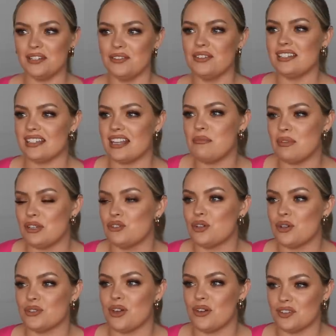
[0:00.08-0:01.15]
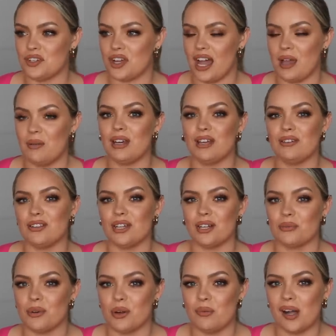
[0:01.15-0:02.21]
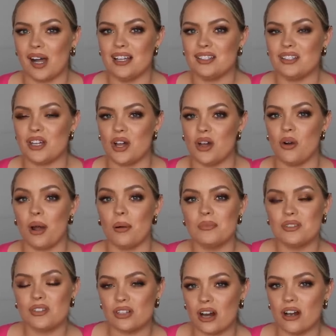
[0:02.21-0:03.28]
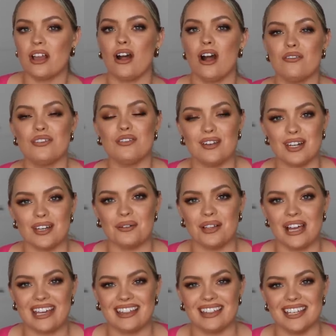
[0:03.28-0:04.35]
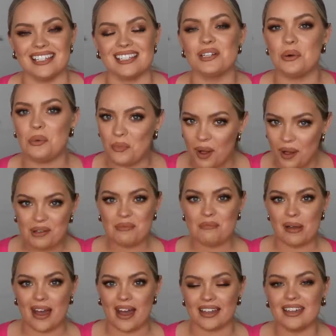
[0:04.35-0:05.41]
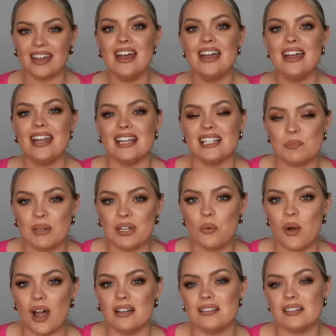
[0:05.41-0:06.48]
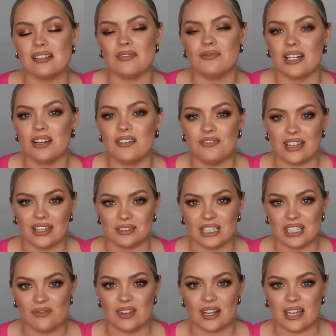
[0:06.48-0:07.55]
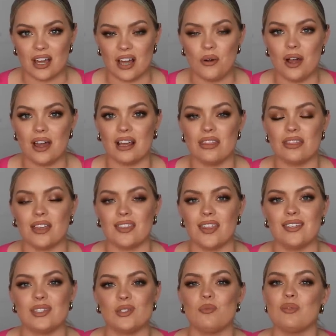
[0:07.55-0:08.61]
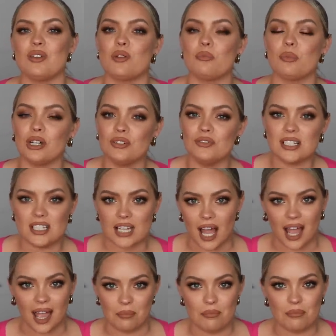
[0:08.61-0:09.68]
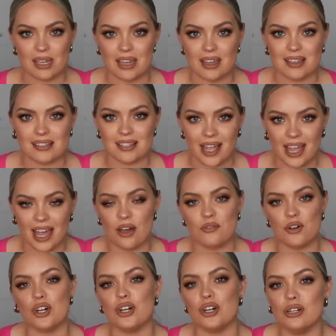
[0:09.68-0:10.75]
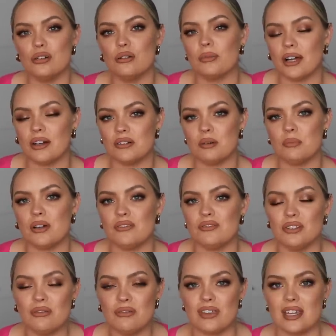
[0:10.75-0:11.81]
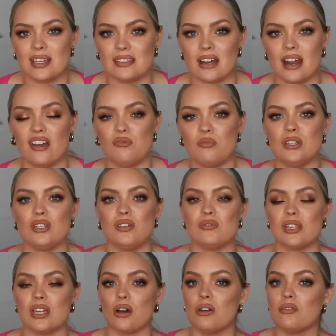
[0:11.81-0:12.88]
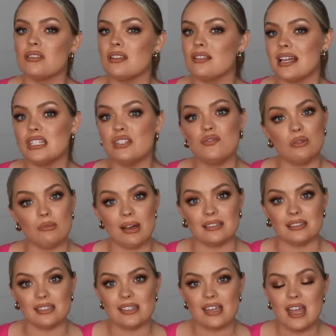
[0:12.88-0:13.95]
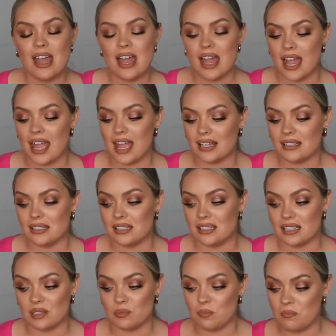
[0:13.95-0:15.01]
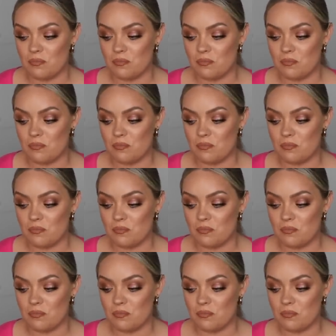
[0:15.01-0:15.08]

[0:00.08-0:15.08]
do the same intros all the time and I feel like a robot, so I'm starting off the video like this. Welcome back. It's been a while since I've done a favorites video and I thought that this would be the perfect time because I have a good roundup of new things that I've been using over the last few months. And since it's